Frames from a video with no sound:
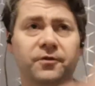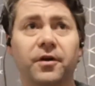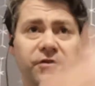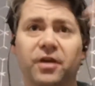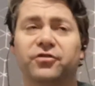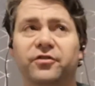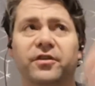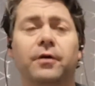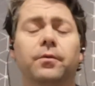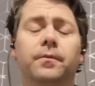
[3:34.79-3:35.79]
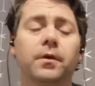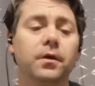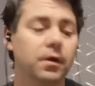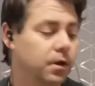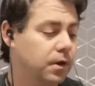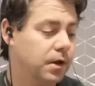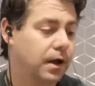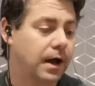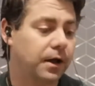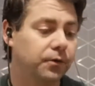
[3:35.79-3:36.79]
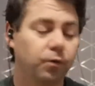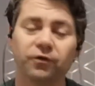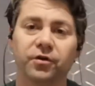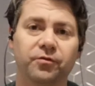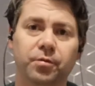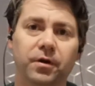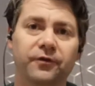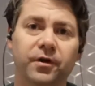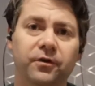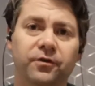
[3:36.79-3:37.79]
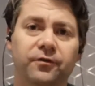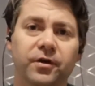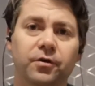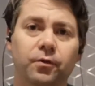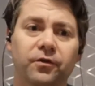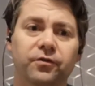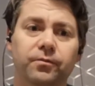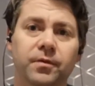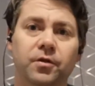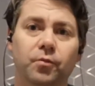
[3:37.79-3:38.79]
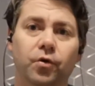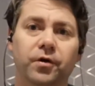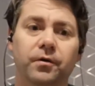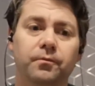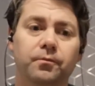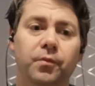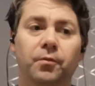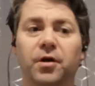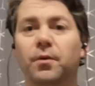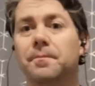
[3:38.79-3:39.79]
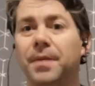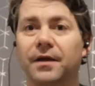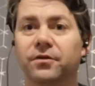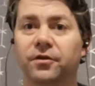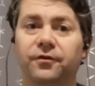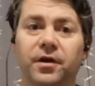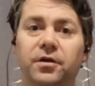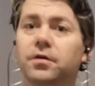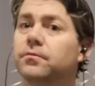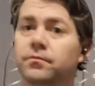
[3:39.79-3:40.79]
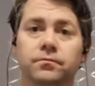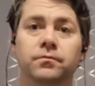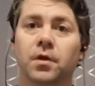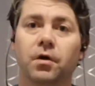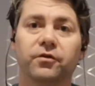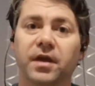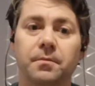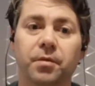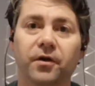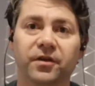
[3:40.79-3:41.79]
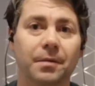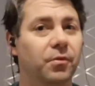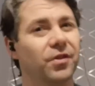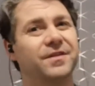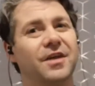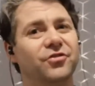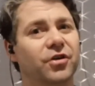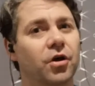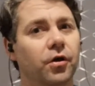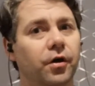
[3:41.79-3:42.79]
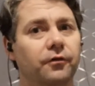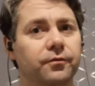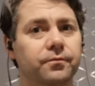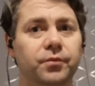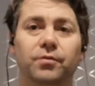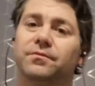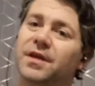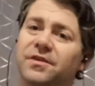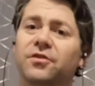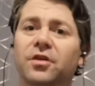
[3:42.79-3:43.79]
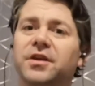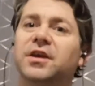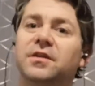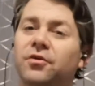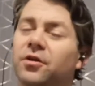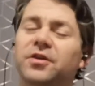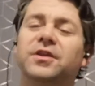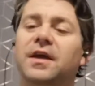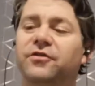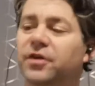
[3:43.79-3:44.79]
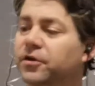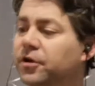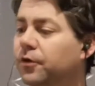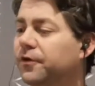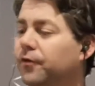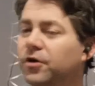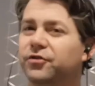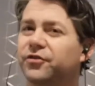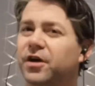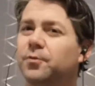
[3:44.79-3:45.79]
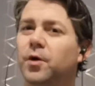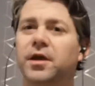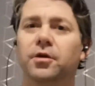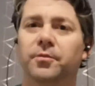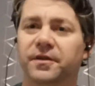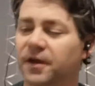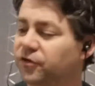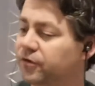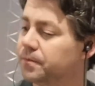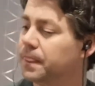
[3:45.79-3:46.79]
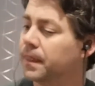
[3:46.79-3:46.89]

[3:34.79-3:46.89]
5 sections out, and wasn't as prolific as the feeder was in the morning. But when I went back to the feeder, I was getting bites again, but the tench had gone off. But it's early days yet, you know, they've only just started waking up the tench.